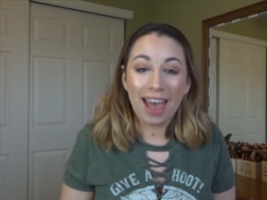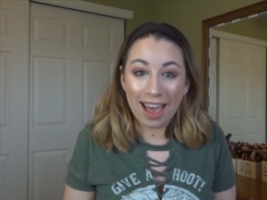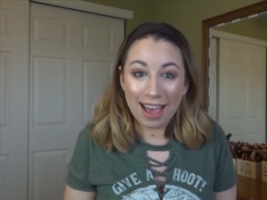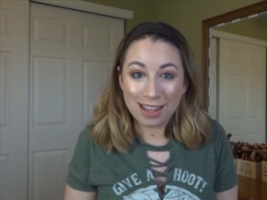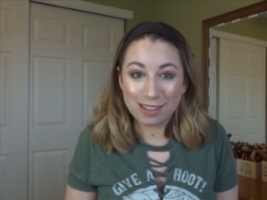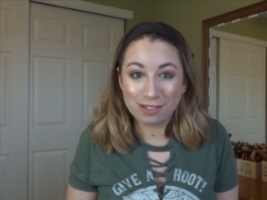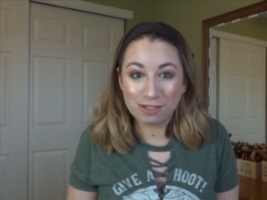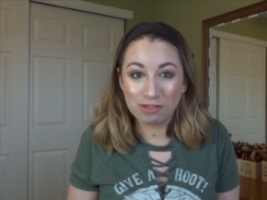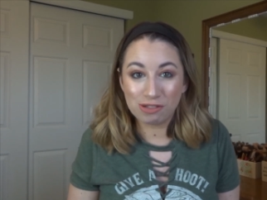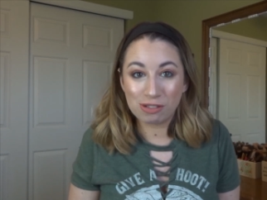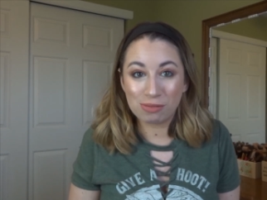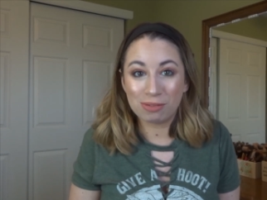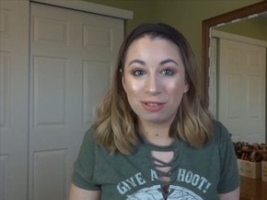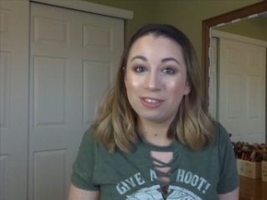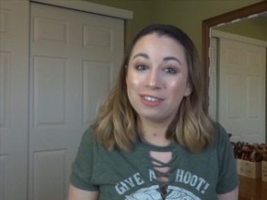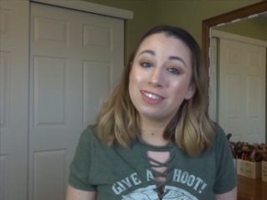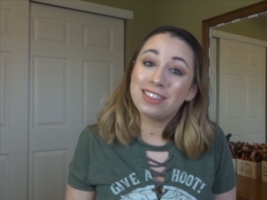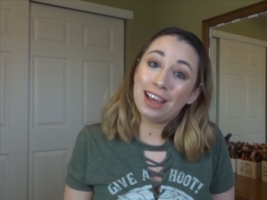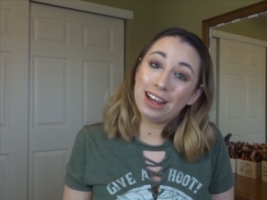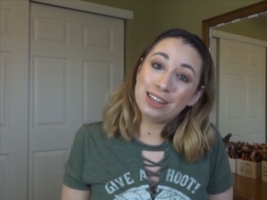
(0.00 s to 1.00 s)
As
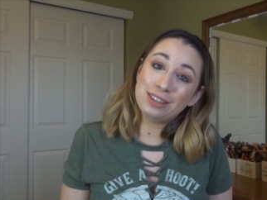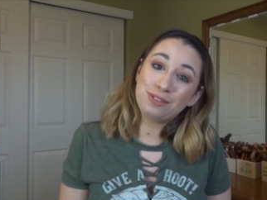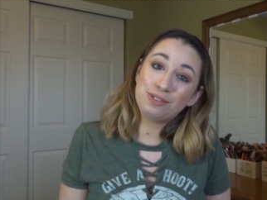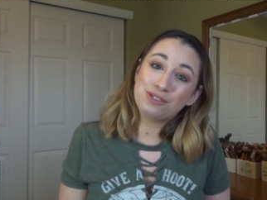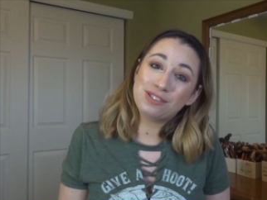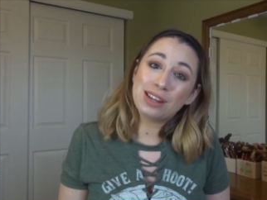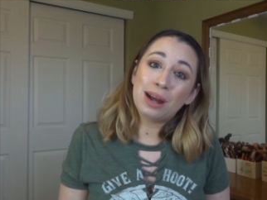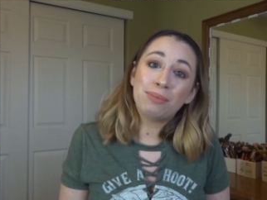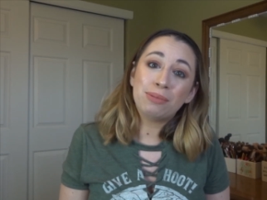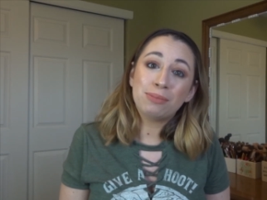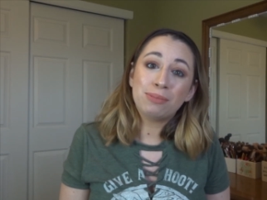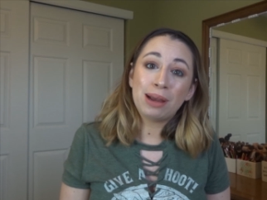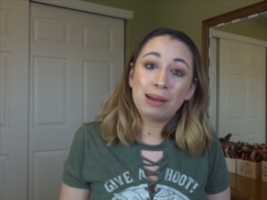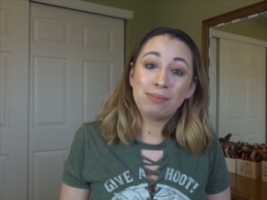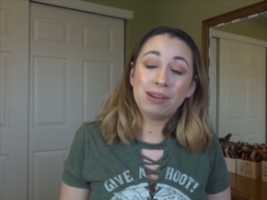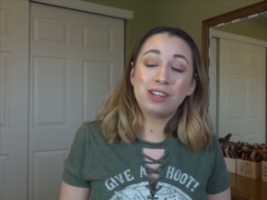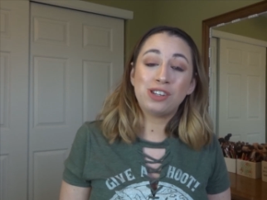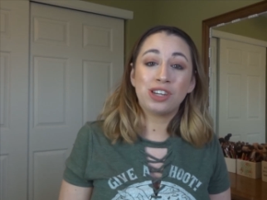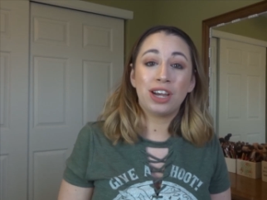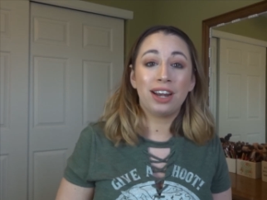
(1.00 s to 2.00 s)
usual, thanks for stopping by
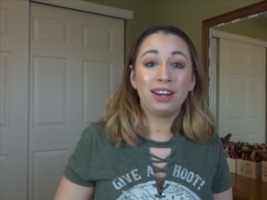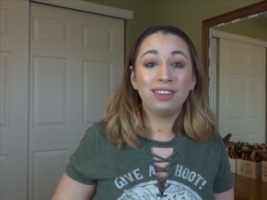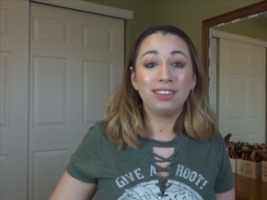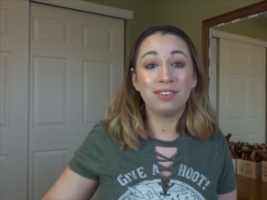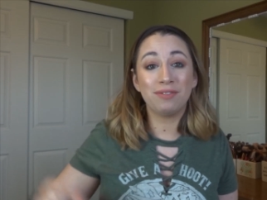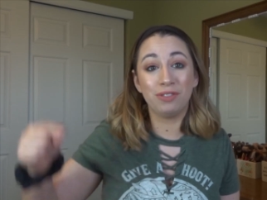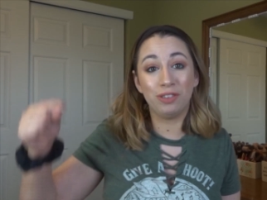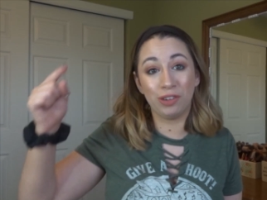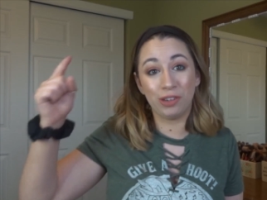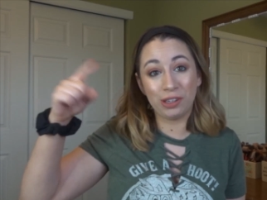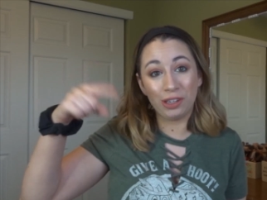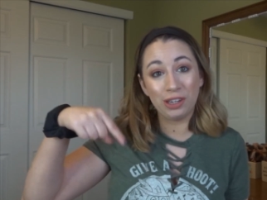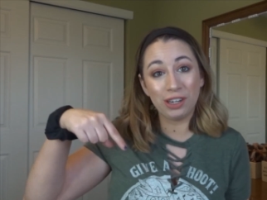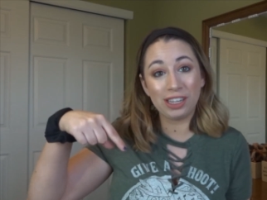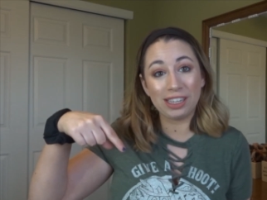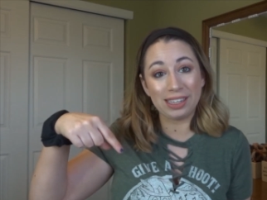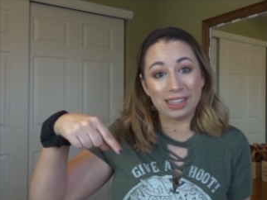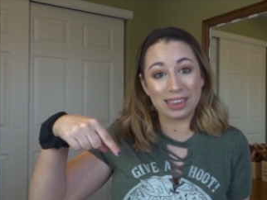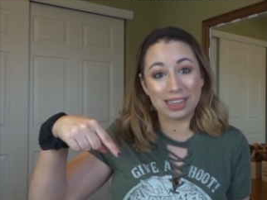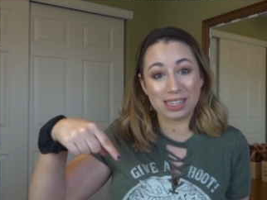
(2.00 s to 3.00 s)
my channel. If you're new here,
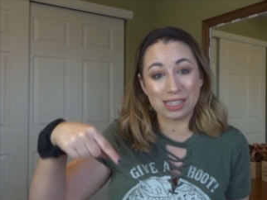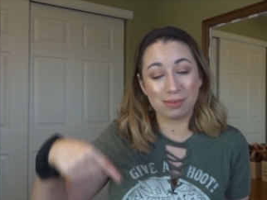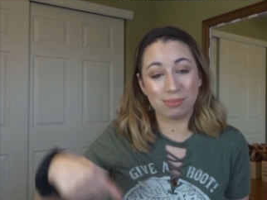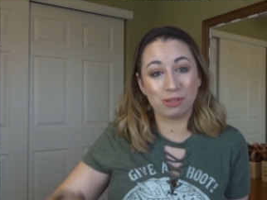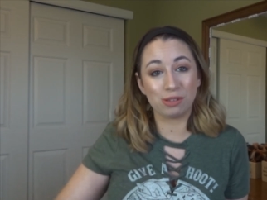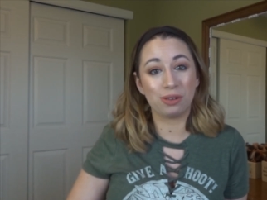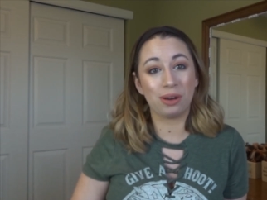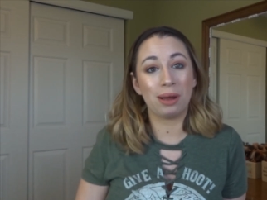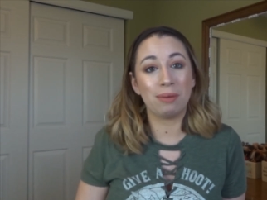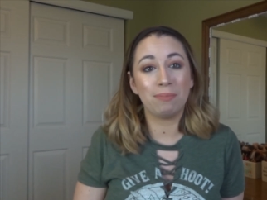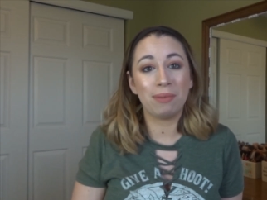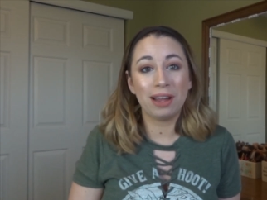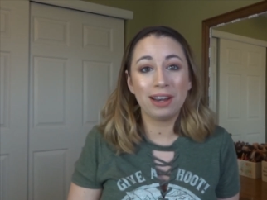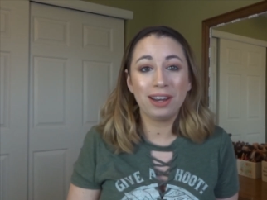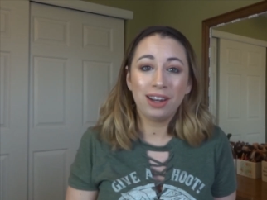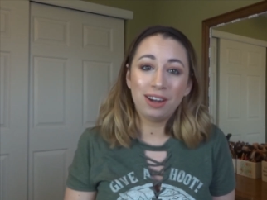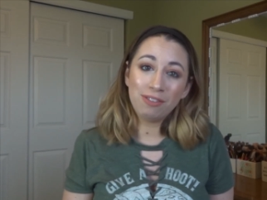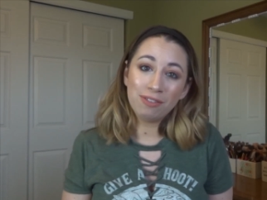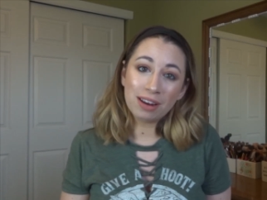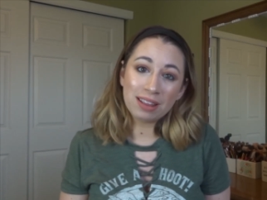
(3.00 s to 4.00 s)
click the subscribe
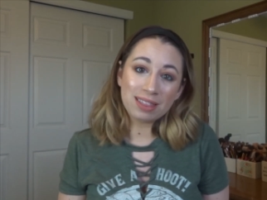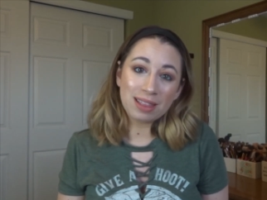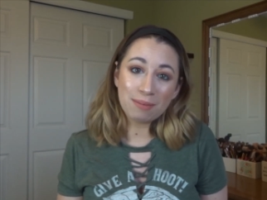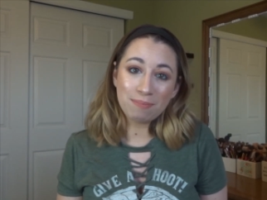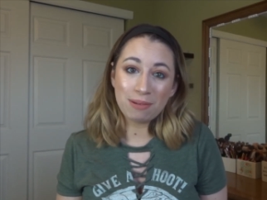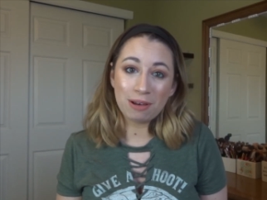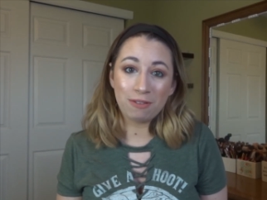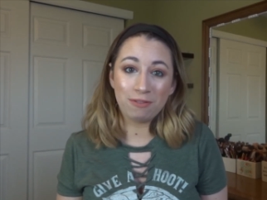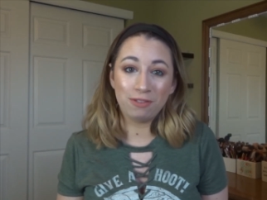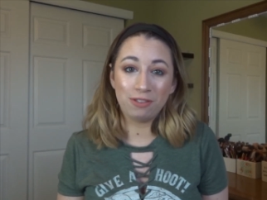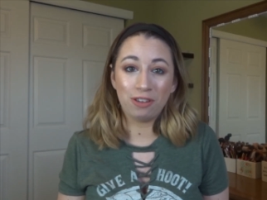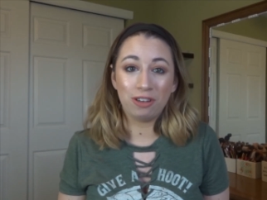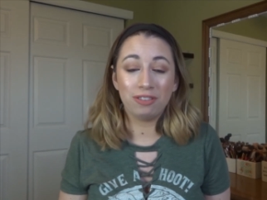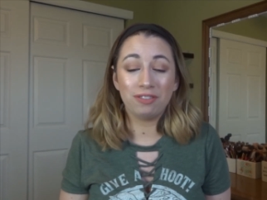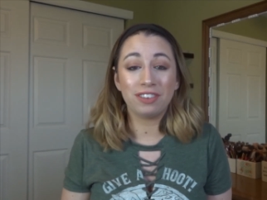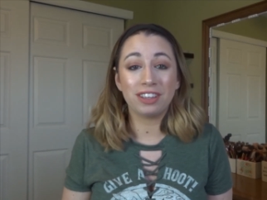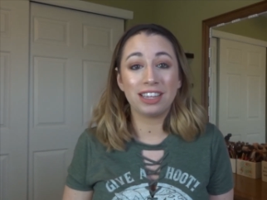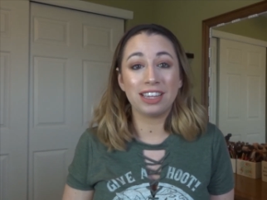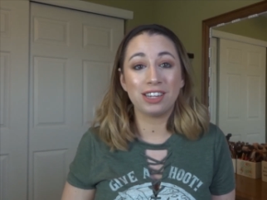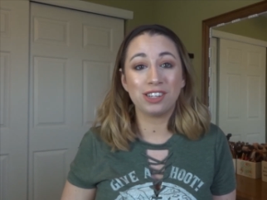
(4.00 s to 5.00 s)
button and ring that bell for
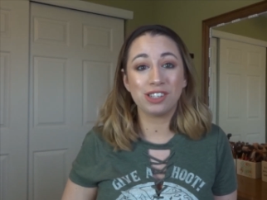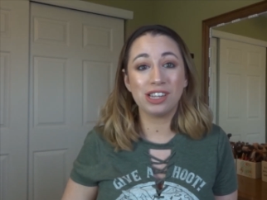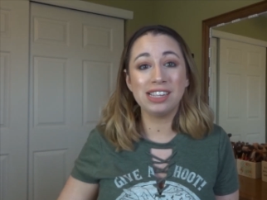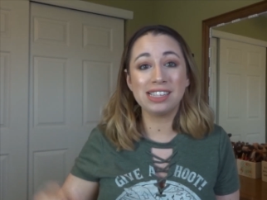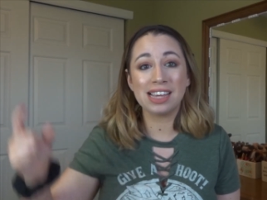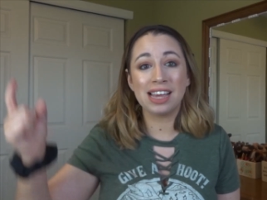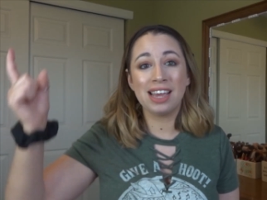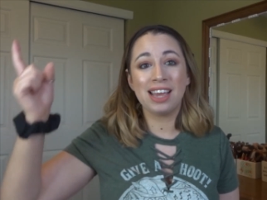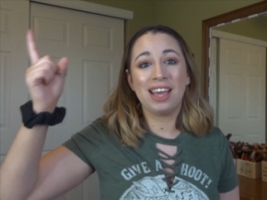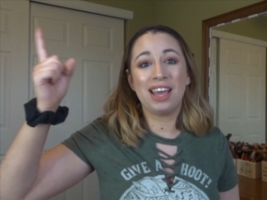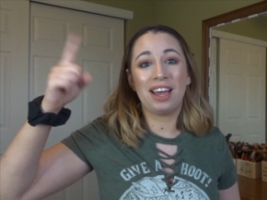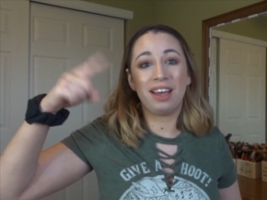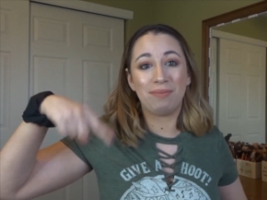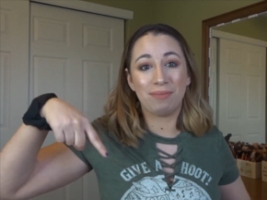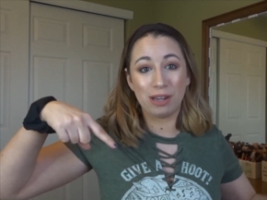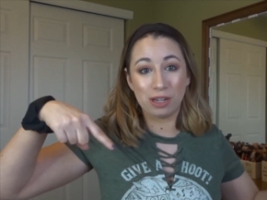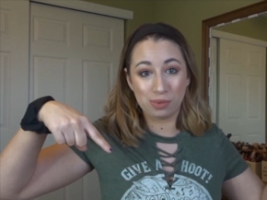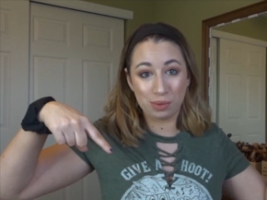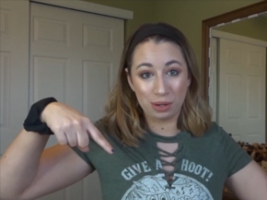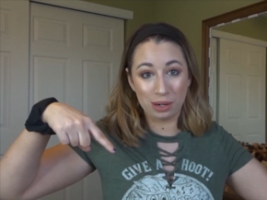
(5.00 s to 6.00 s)
notifications. I have
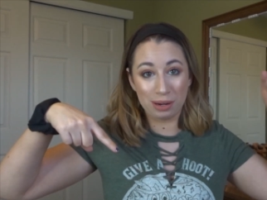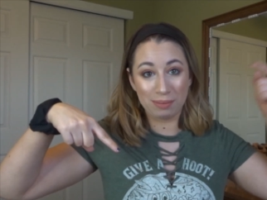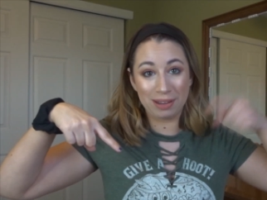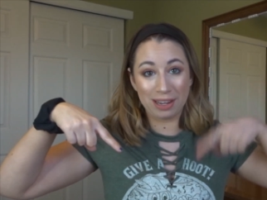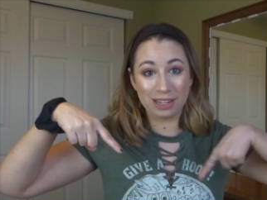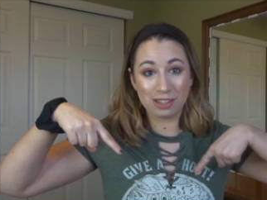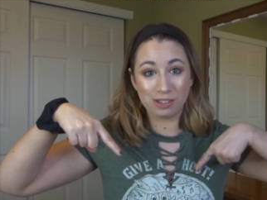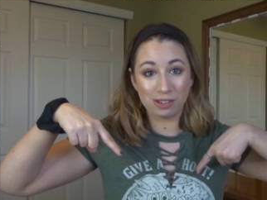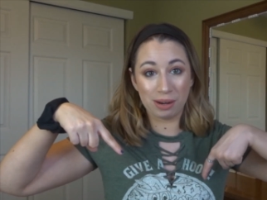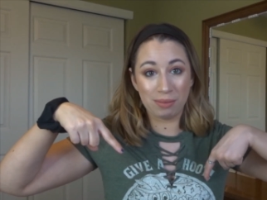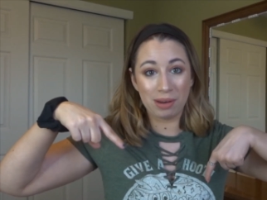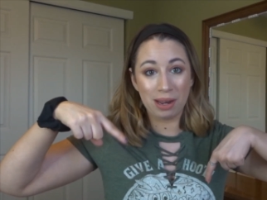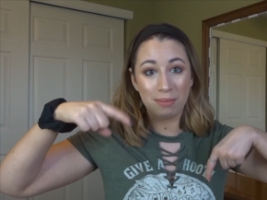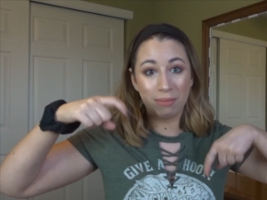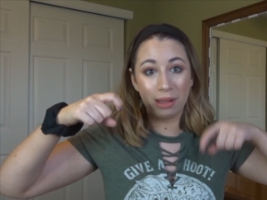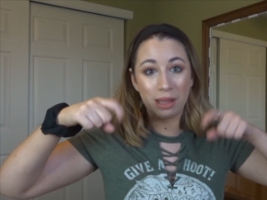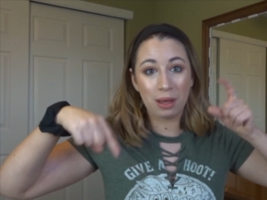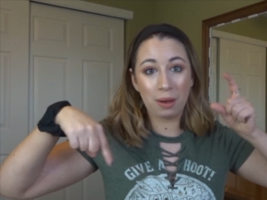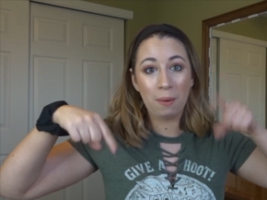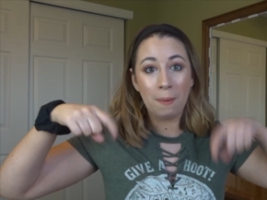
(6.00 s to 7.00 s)
my Twitter and my Instagram down
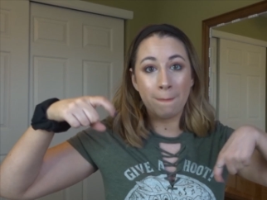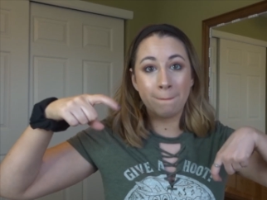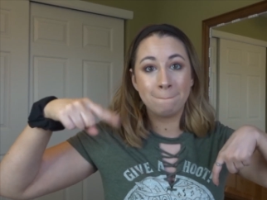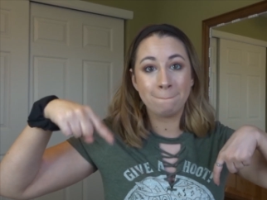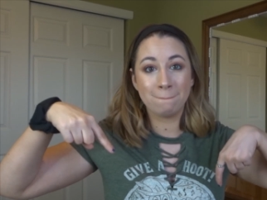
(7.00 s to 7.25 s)
below.